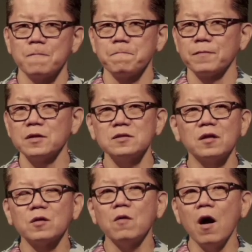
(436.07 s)
There's
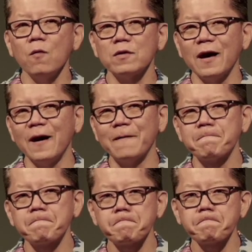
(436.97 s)
nothing wrong with that.
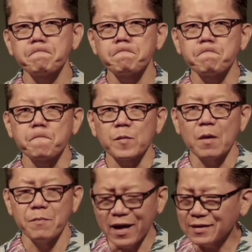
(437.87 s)

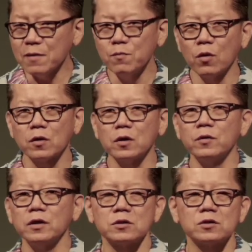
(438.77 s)
Make them more
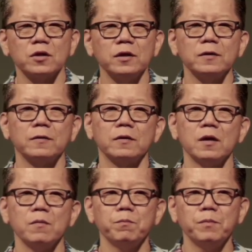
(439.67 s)
current, sure.
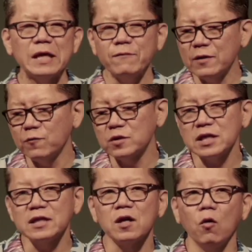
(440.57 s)
But even if you
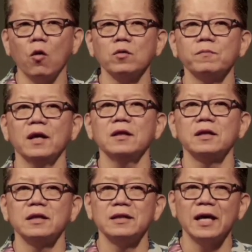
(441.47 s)
sing the old
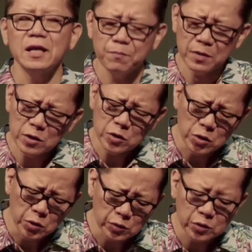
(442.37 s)
melody, let it be
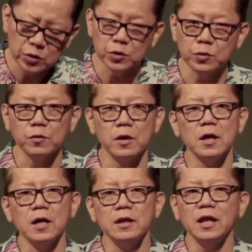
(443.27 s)
new to you.
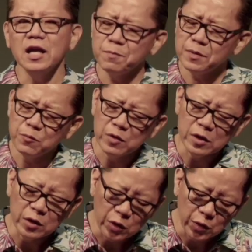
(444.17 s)
Let it be
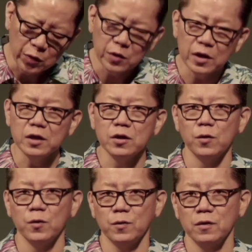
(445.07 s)
renewed in
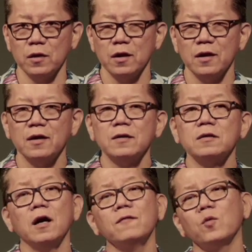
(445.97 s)
you.
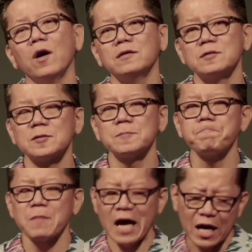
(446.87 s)
Loved ones,
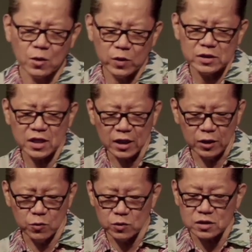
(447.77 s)
how do we sing a
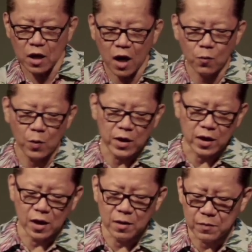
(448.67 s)
new song when we
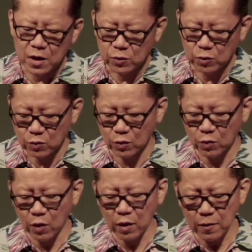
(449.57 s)
come to the
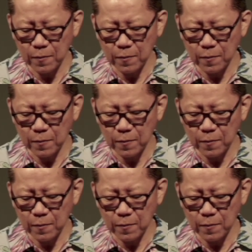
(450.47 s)
Lord?